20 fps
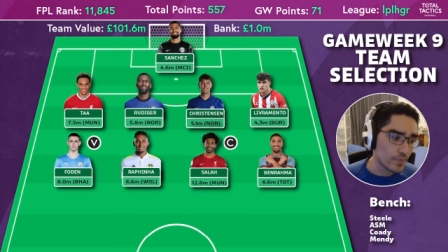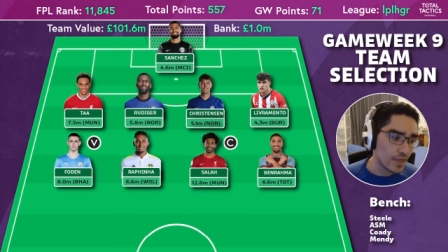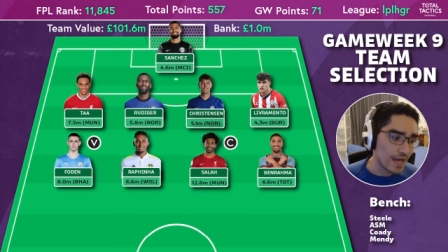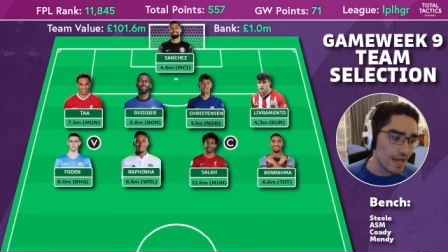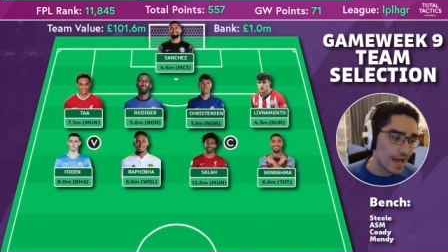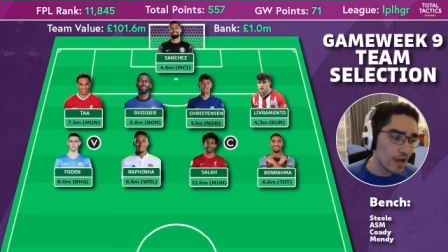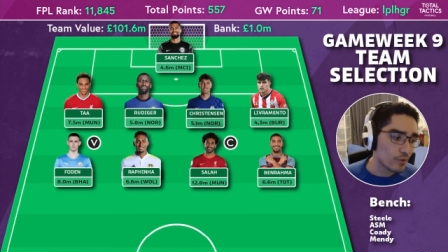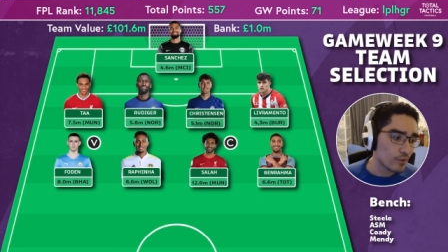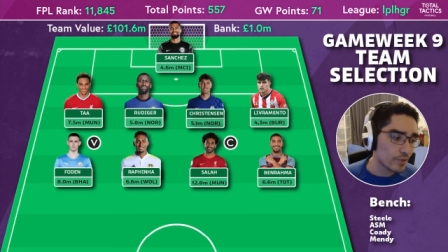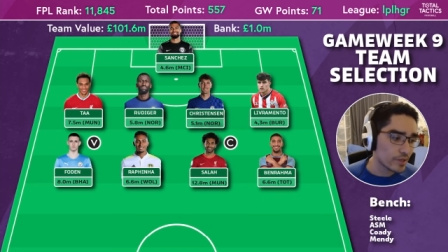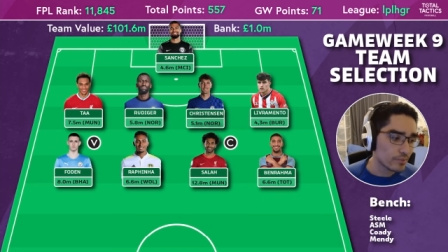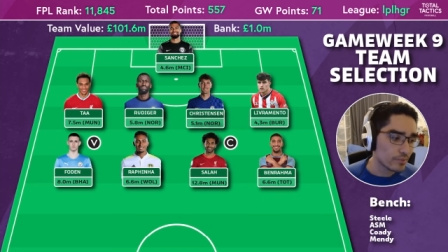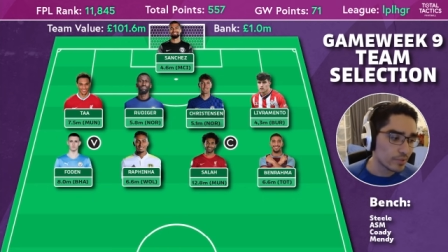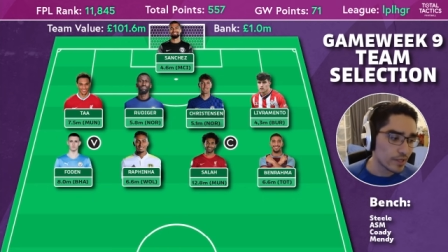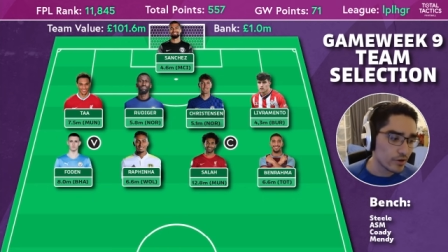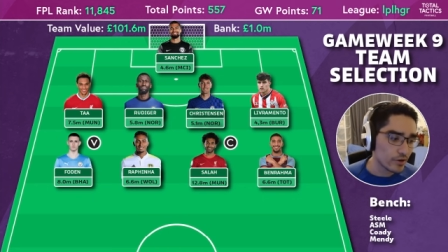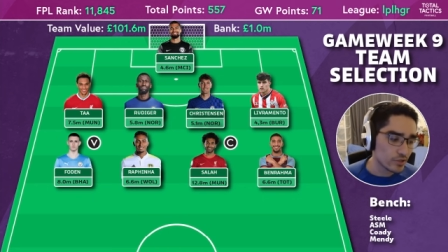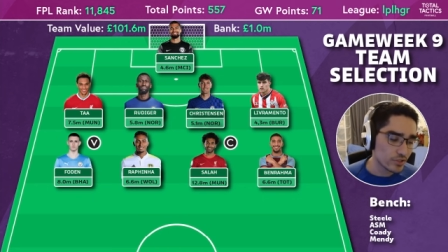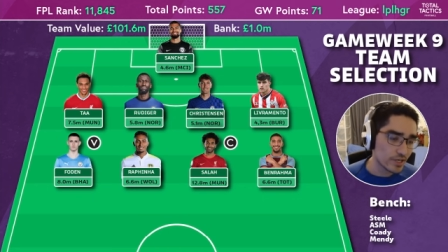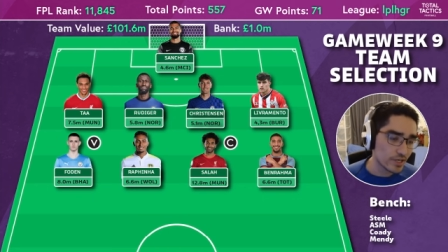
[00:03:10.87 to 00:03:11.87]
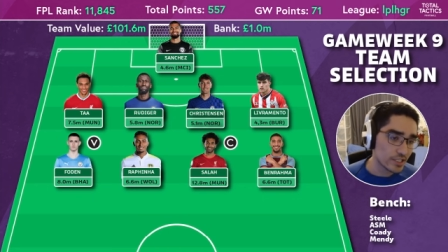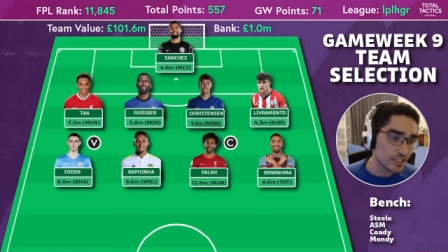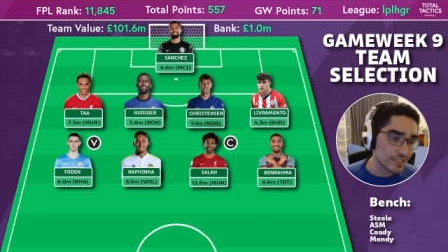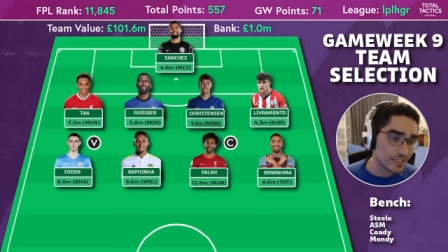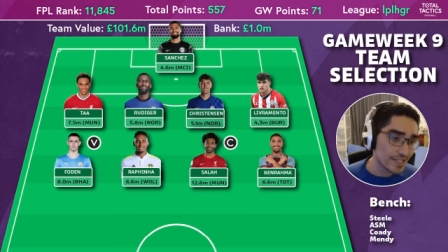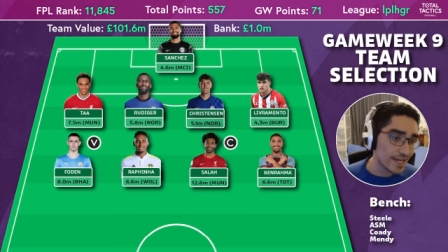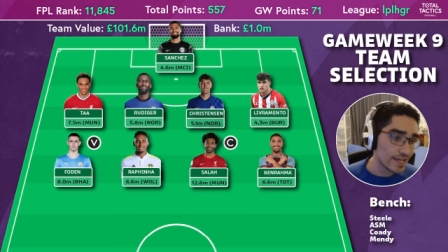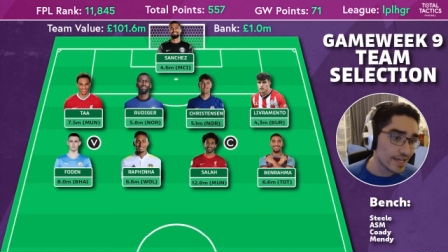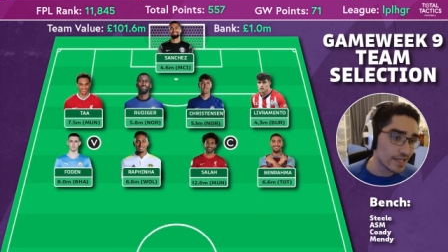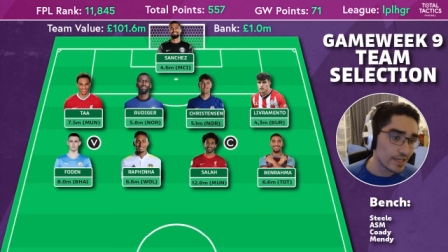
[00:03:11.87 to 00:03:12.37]
how many players are actually
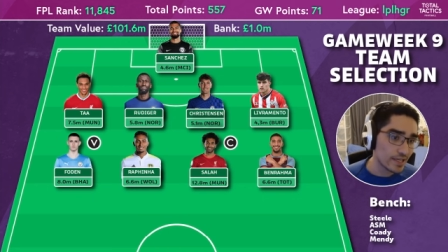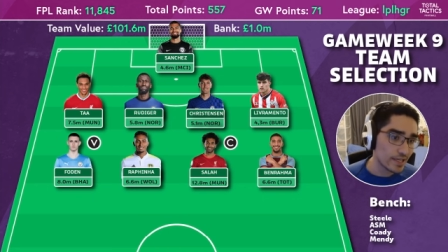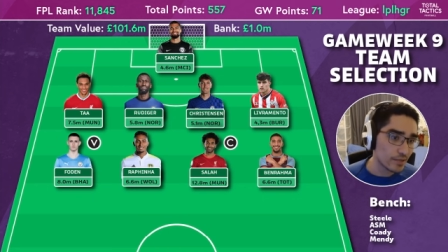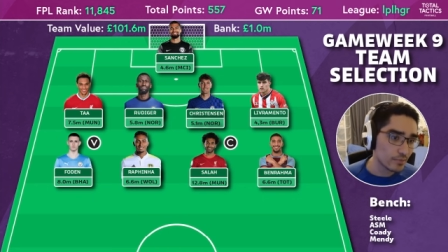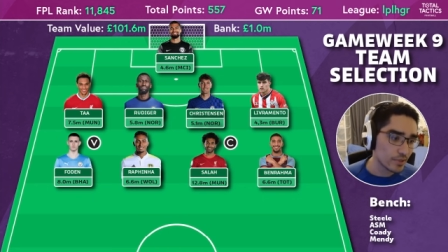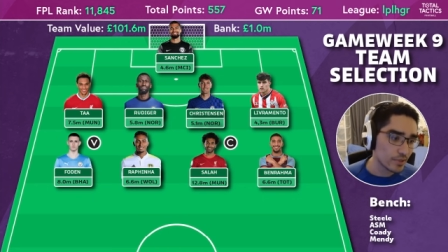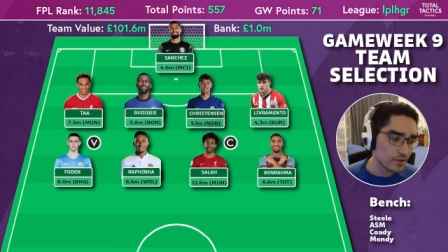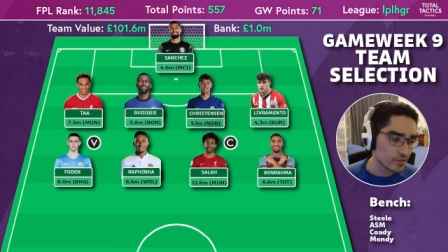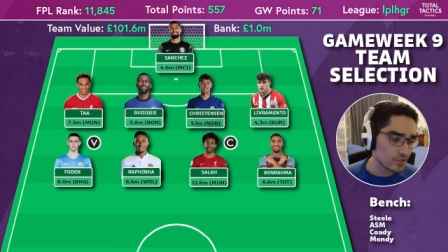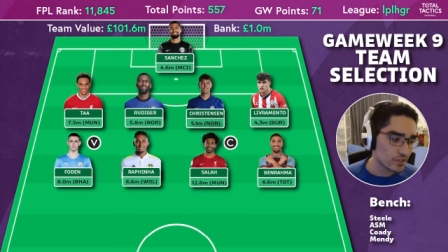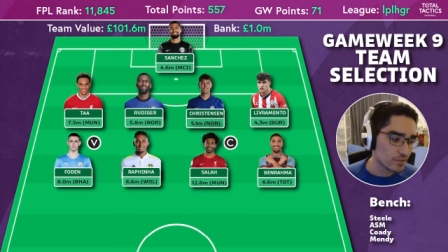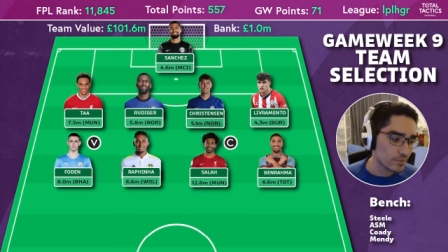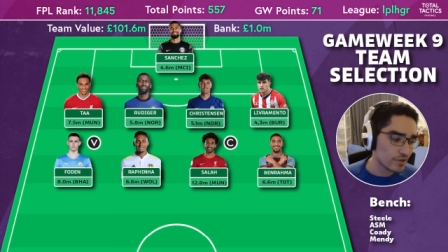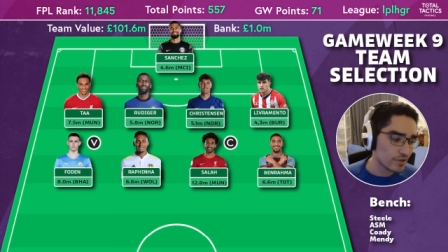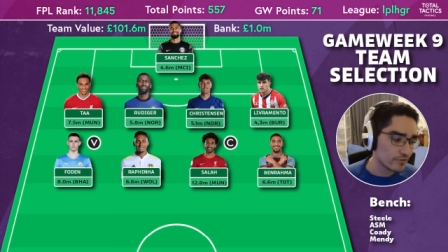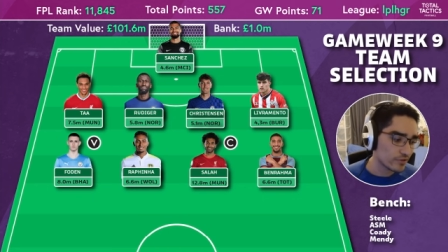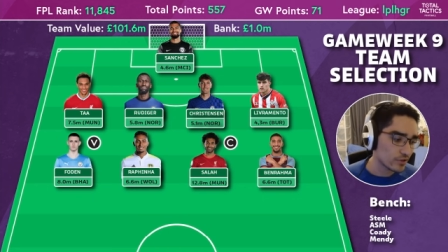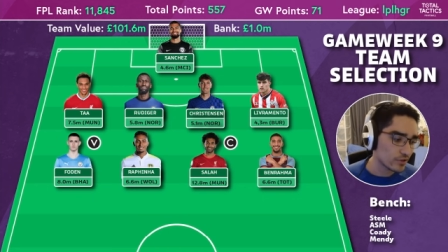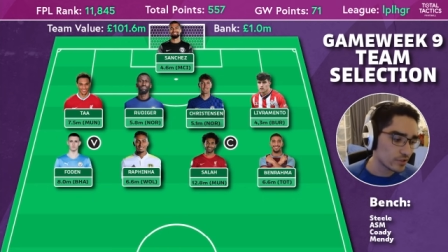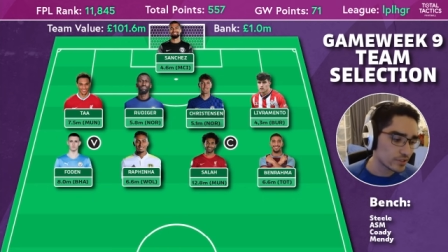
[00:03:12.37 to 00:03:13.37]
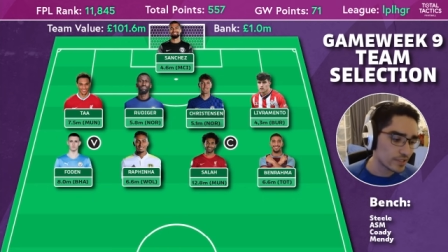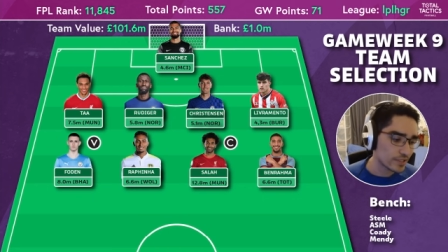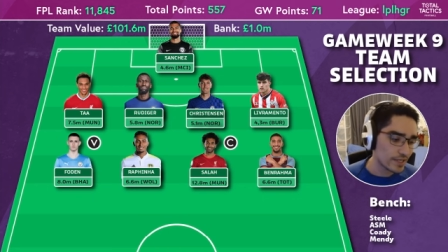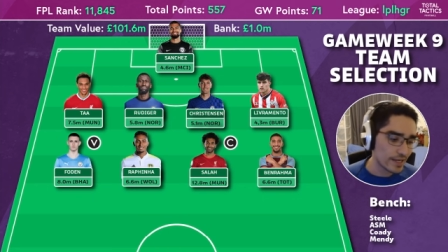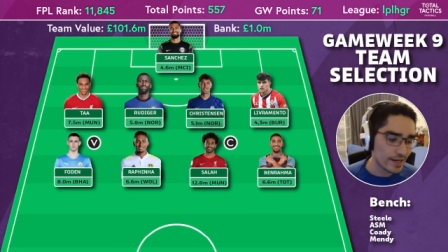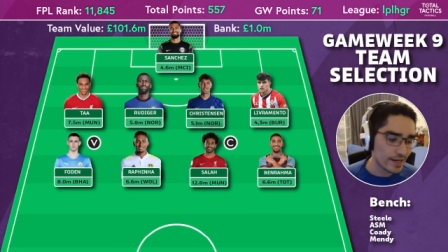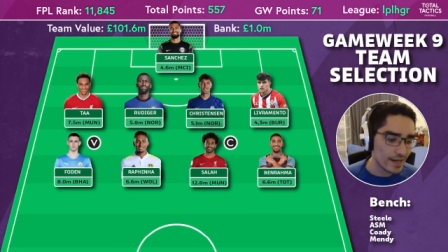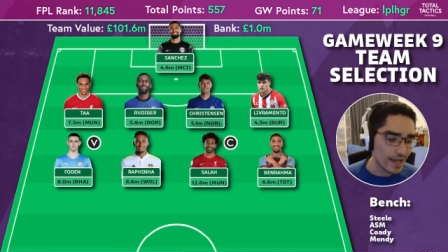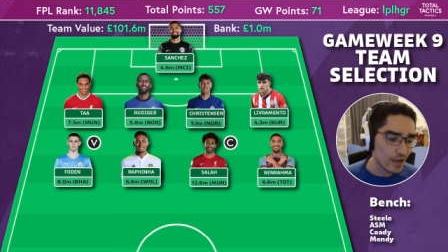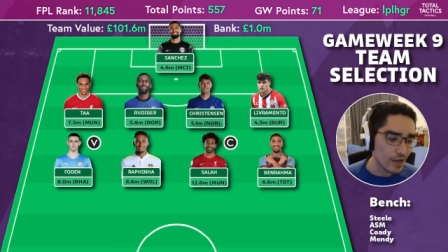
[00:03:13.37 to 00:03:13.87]
taking in players in the midfield and,
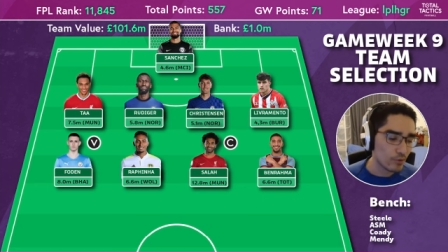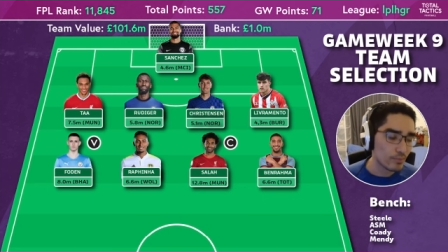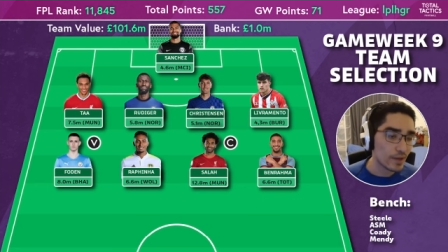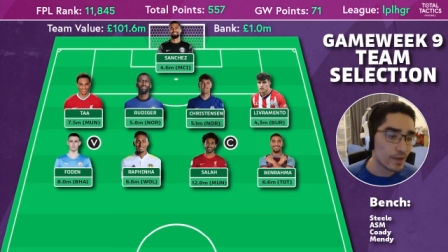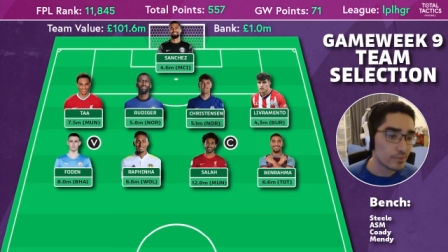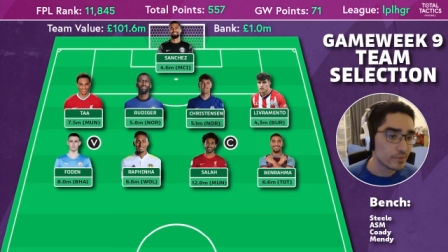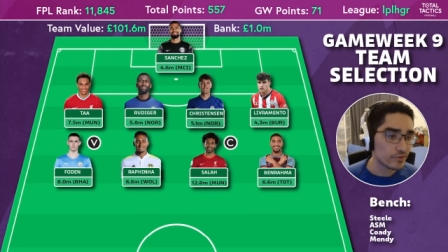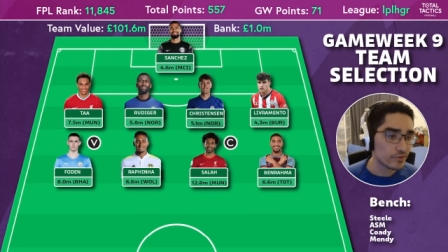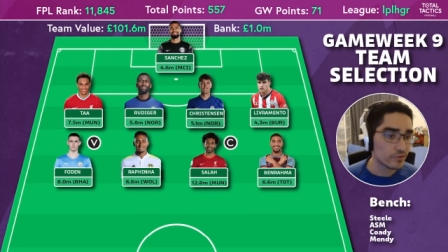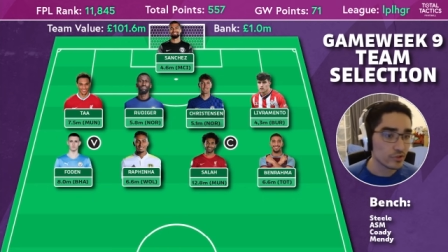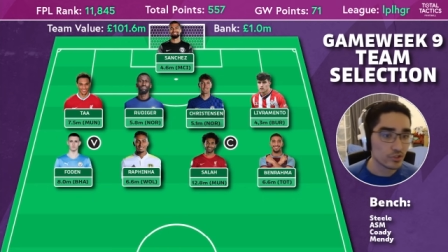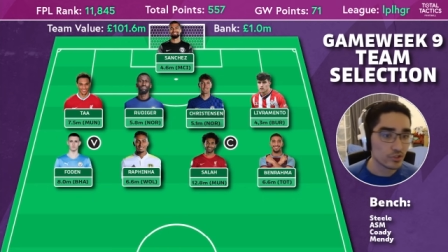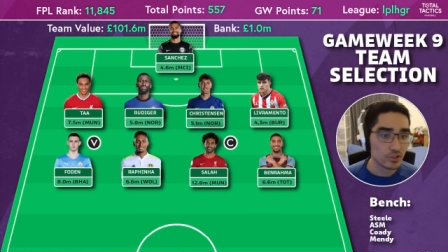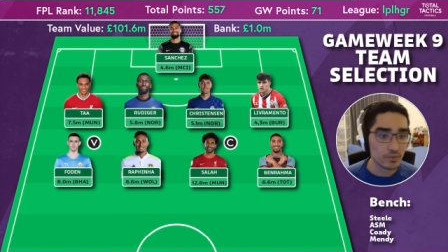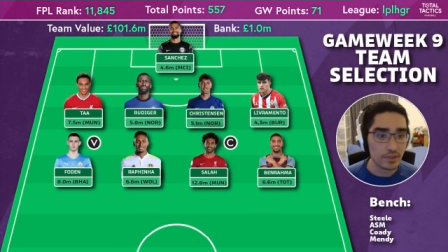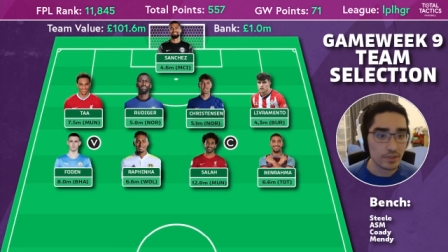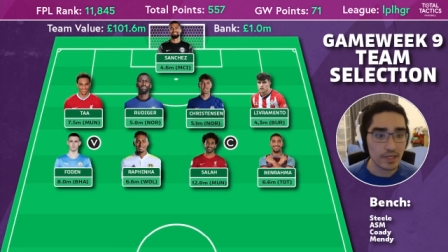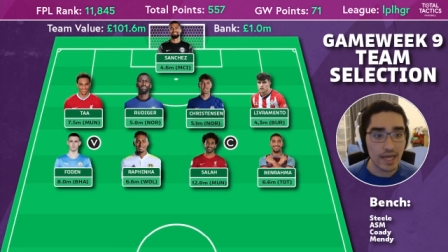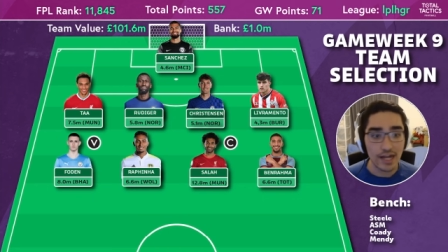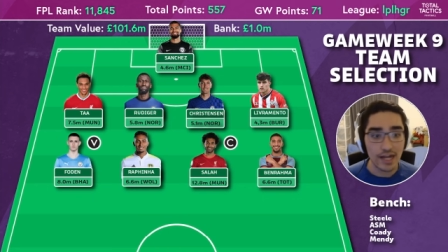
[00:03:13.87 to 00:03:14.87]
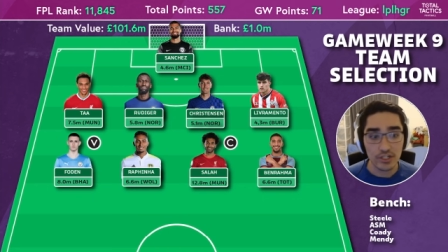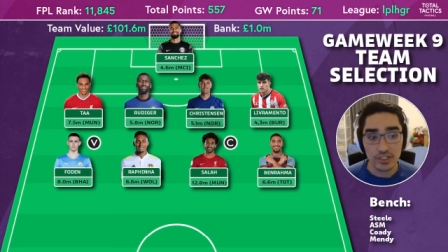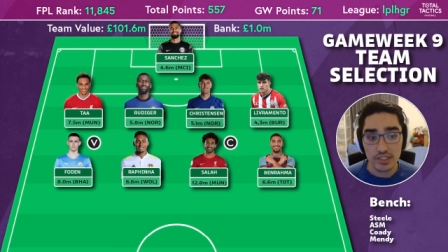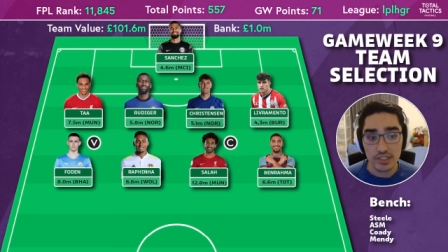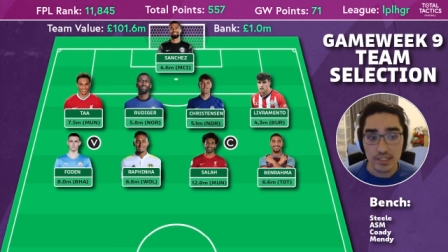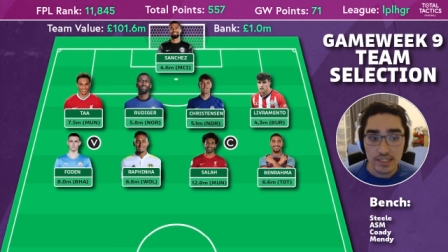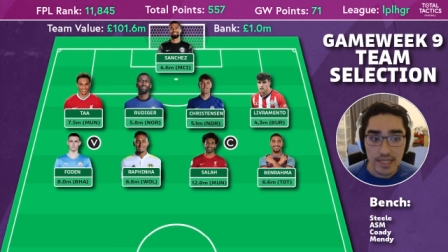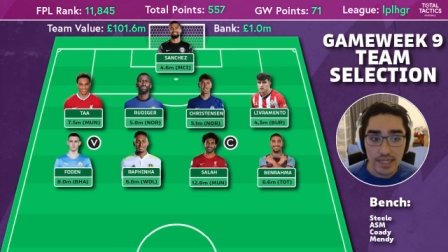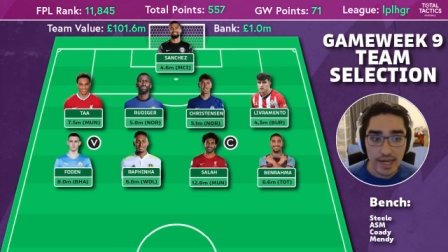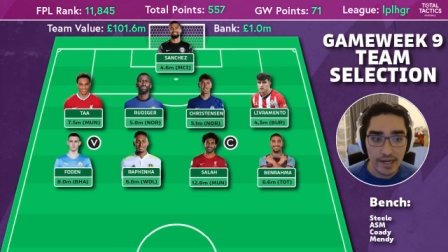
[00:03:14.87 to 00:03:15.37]
and how my midfield is going to be actually
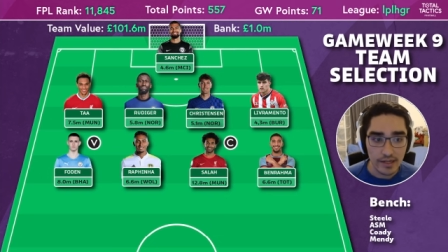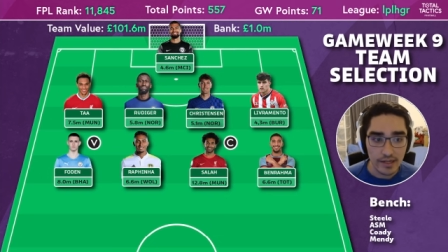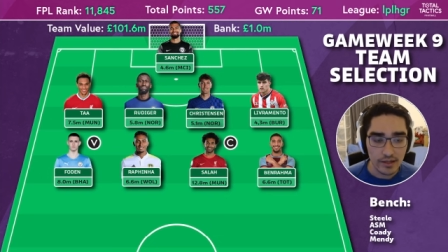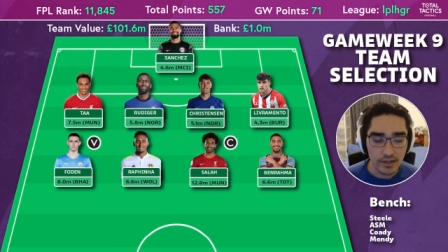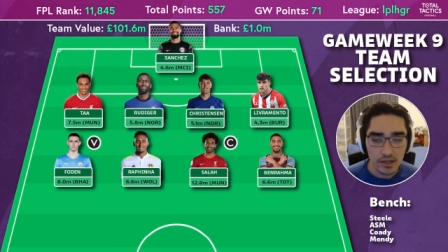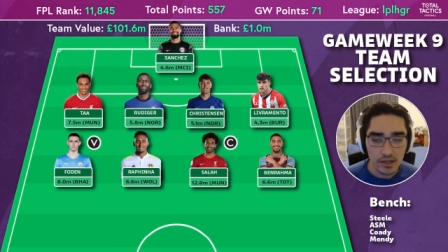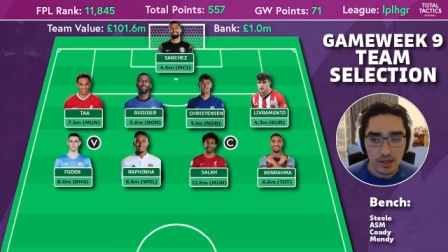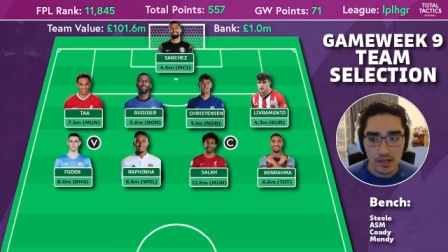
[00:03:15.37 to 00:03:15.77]
static